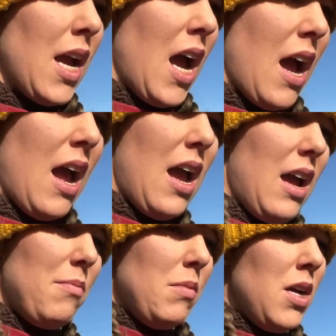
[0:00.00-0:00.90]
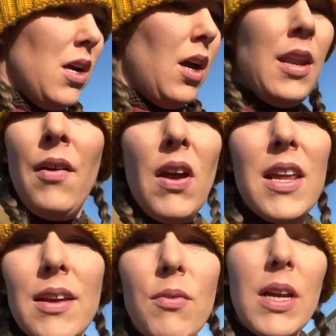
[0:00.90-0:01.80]
Never
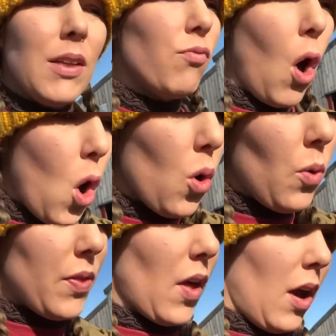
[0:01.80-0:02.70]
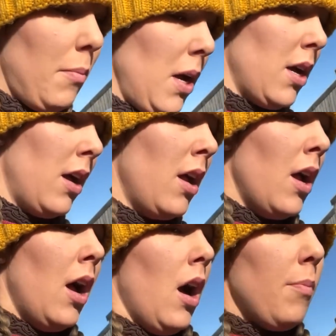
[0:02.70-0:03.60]
anything really wrong with them,
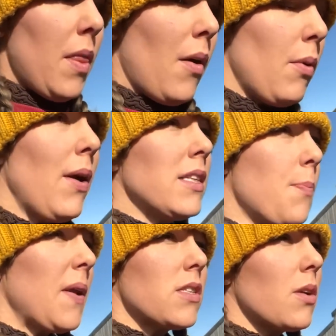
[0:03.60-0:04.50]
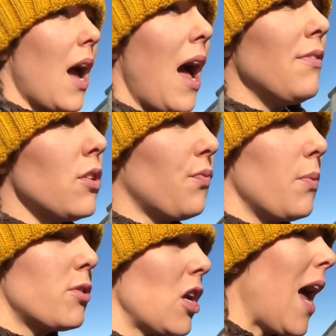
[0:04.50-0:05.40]
but then we went to pick some calves up
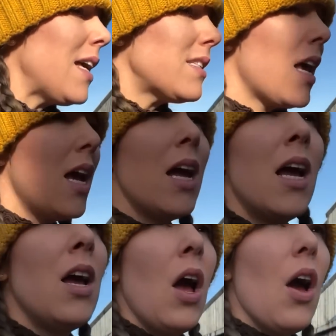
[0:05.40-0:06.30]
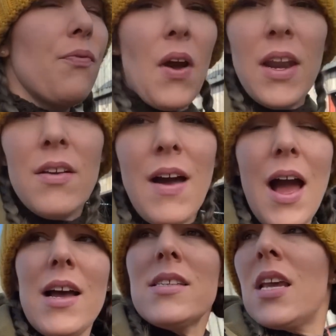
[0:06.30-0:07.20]
from Chaz, a friend of ours,